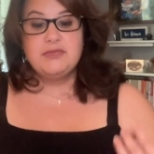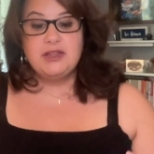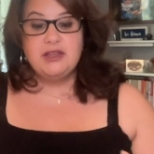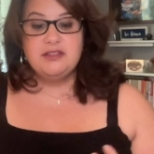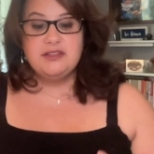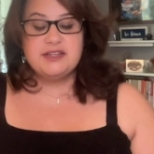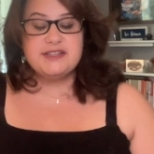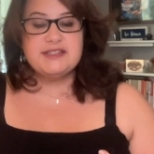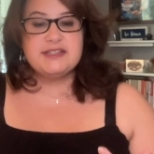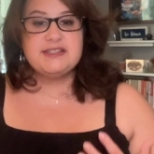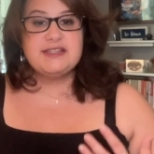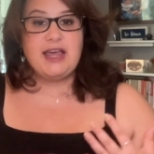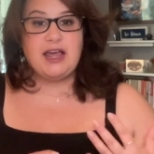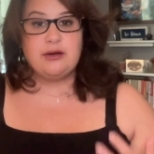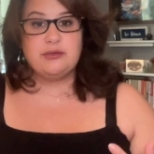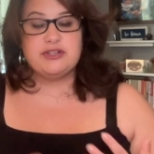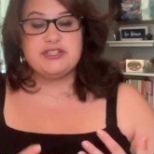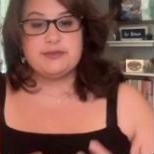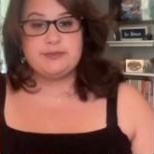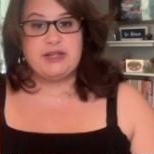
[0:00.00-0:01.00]
This is
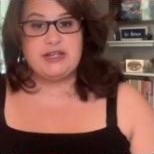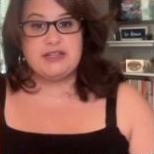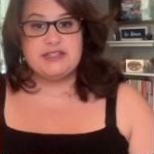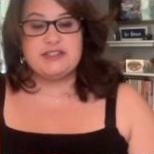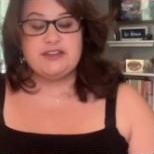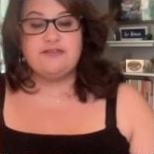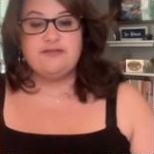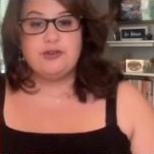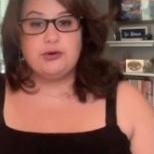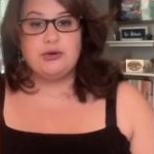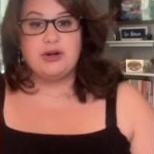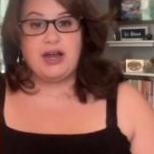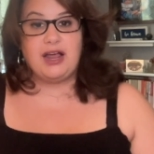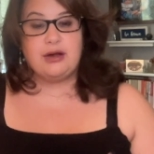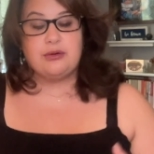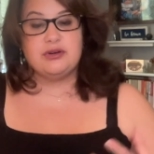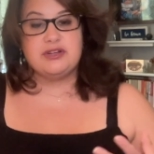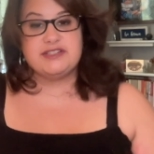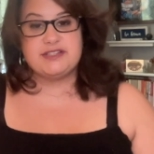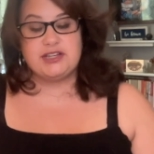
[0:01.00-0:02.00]
our space for
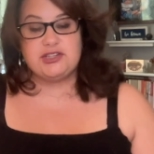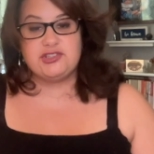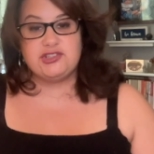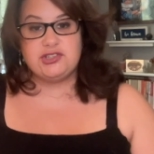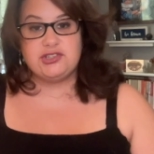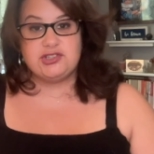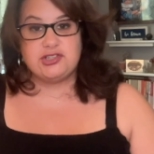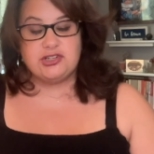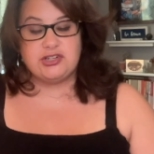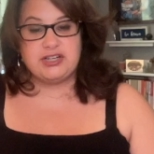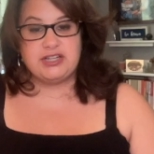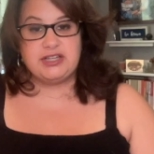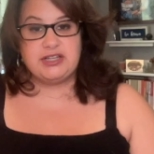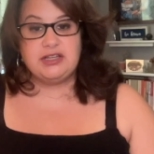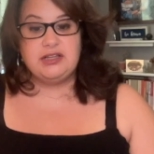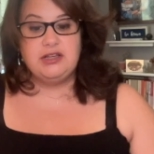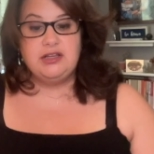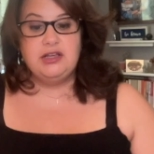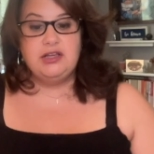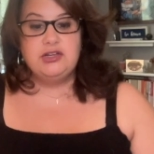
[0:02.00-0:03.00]
our ascension journey
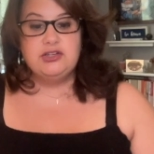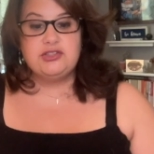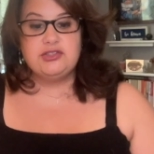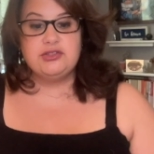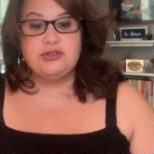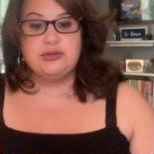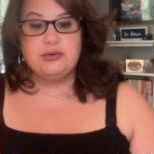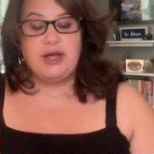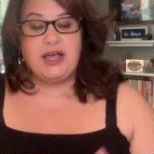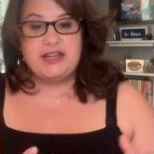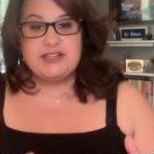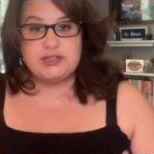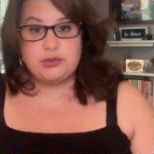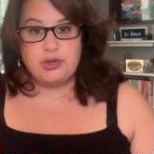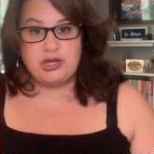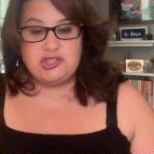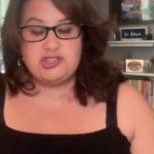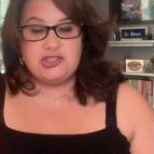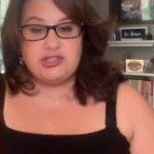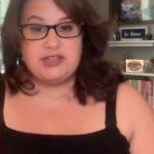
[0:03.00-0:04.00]
to ask
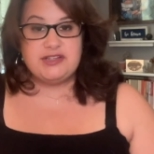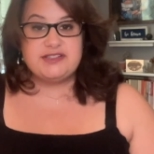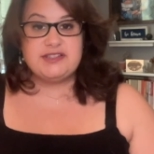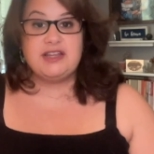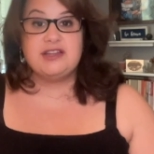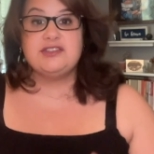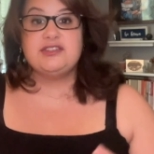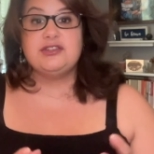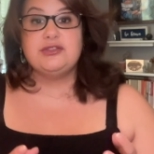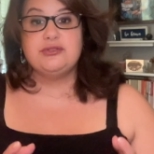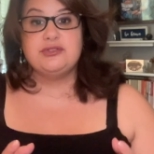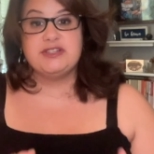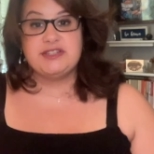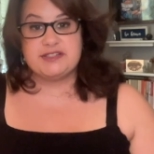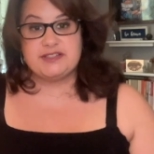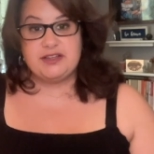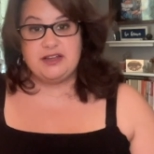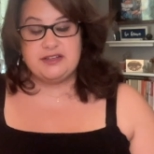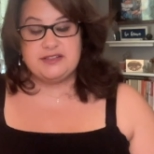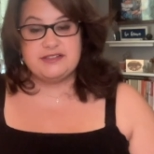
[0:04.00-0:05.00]
questions and to
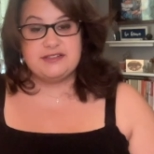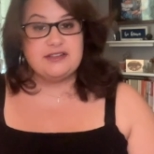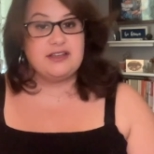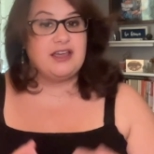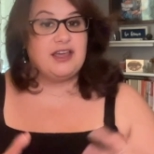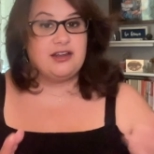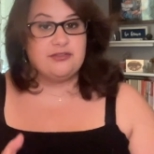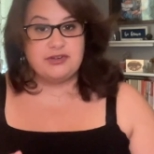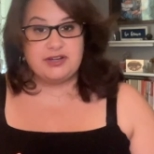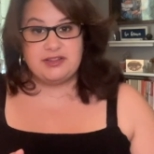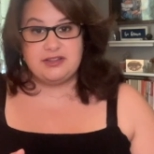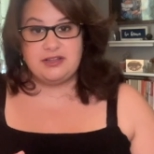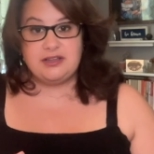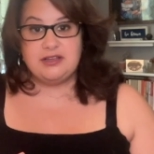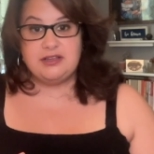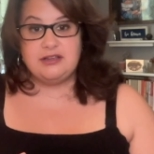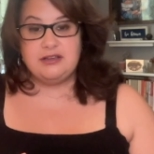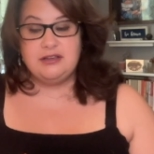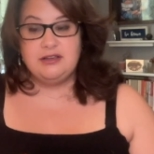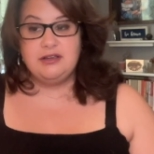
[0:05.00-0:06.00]
discuss
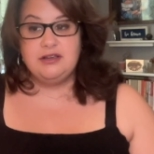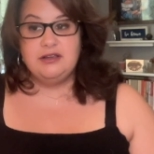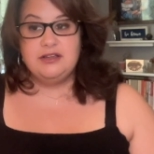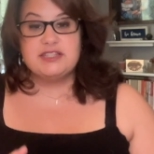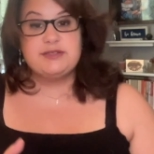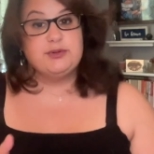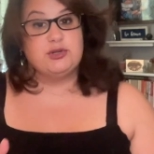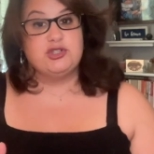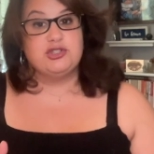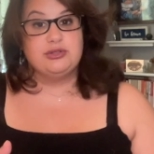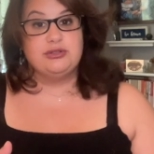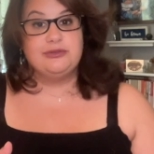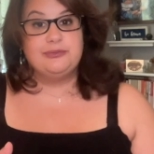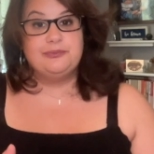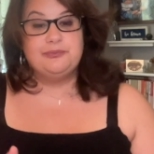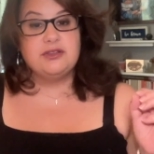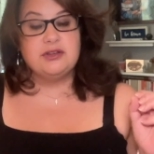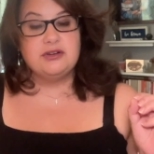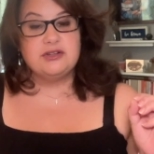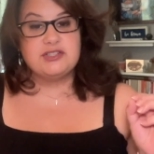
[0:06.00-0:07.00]
everything spiritual.
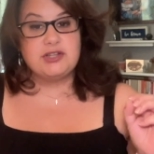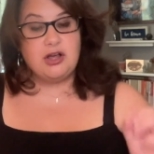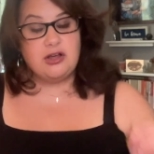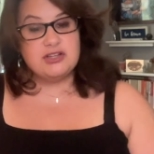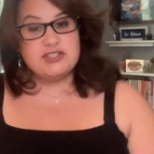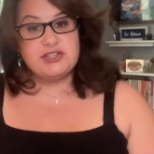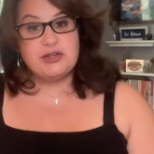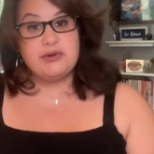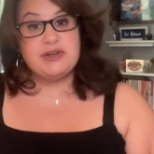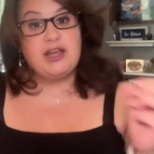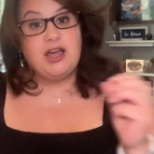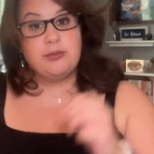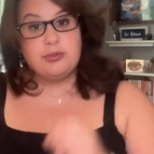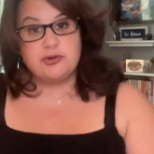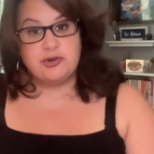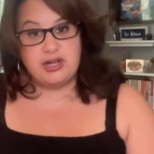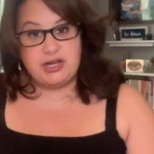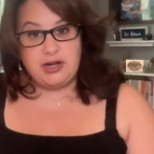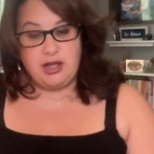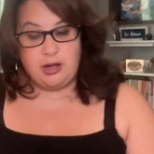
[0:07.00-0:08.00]
There's also an
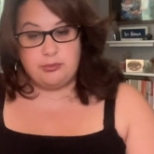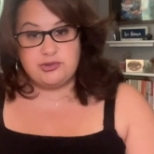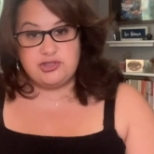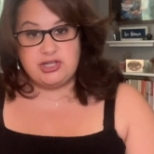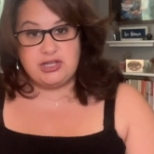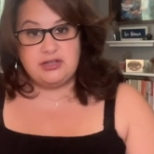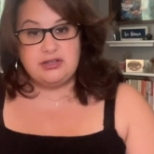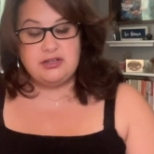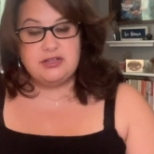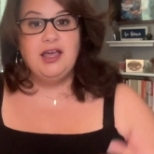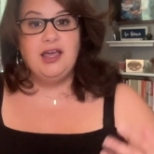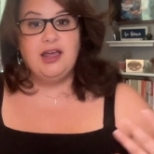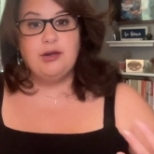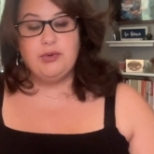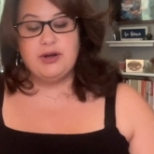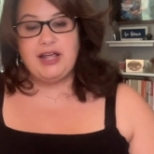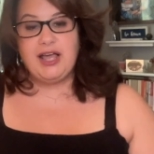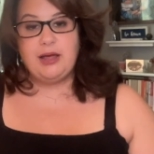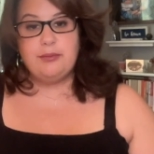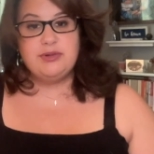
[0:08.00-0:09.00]
upgrade option. And
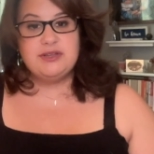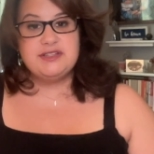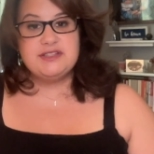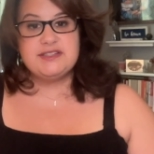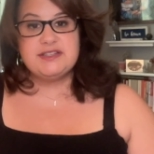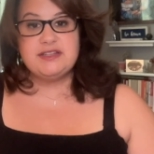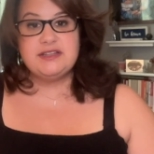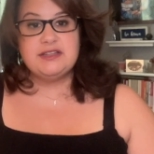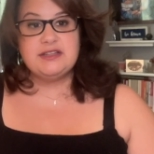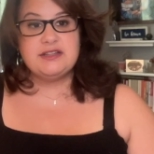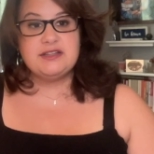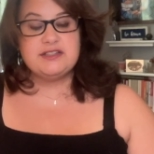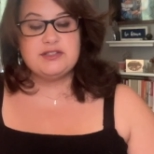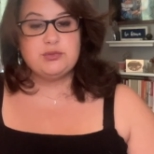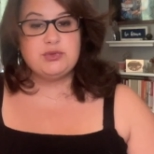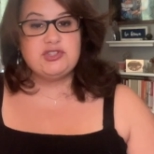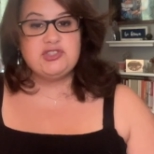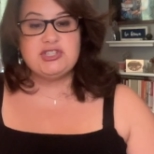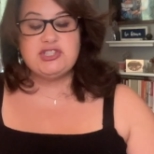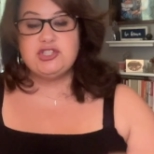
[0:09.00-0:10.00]
what happens is
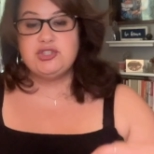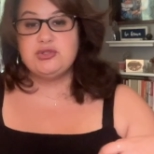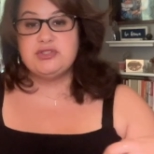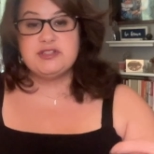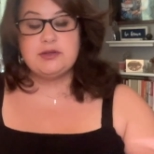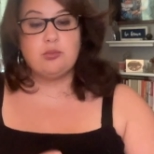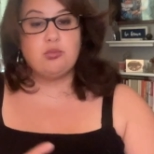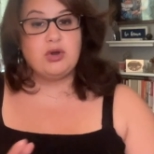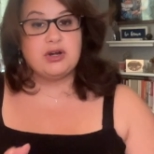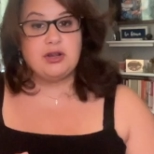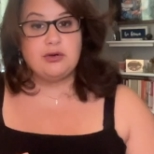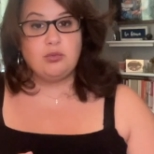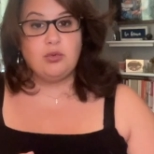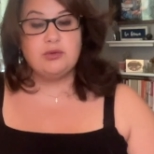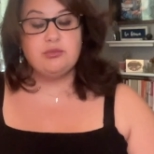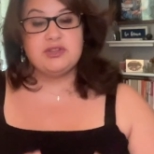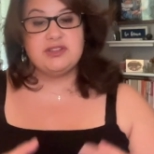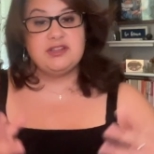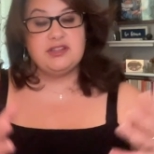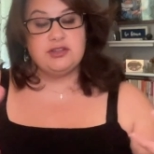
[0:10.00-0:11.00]
we just do some
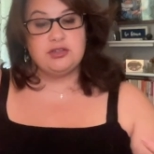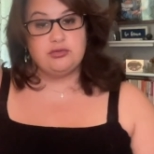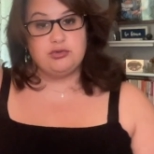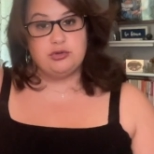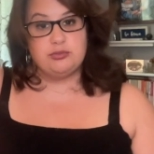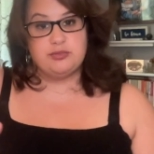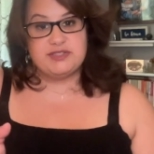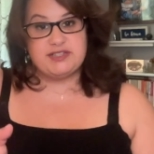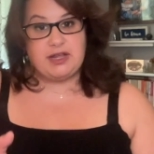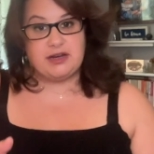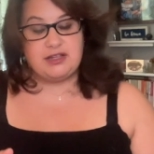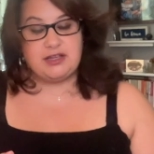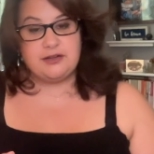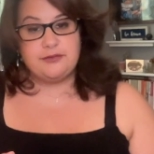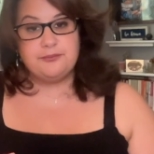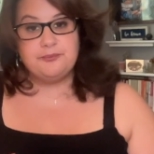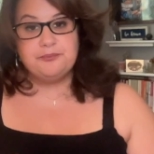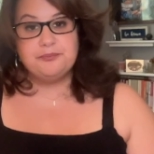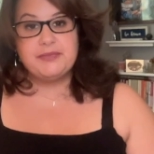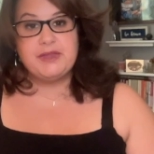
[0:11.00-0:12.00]
one-on-one within the group
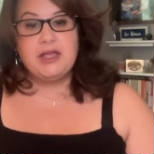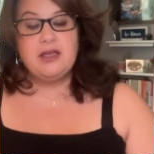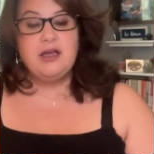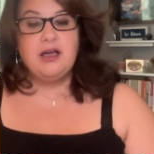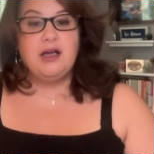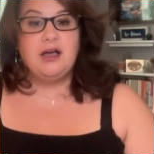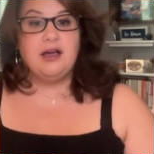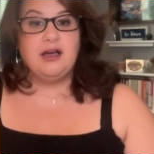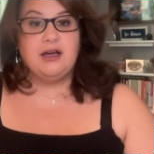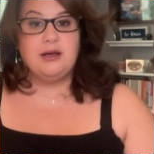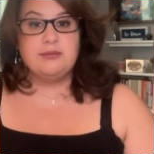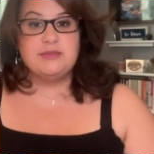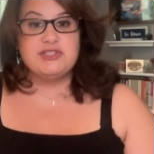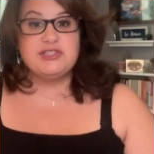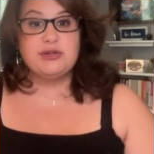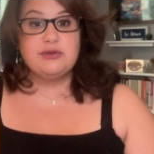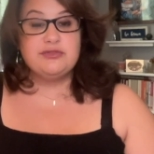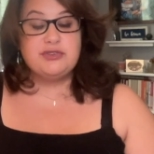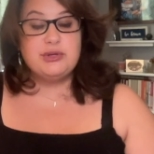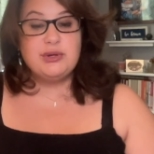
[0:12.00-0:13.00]
setting.
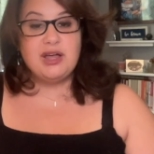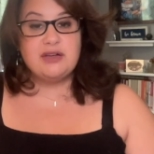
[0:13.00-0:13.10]
So if you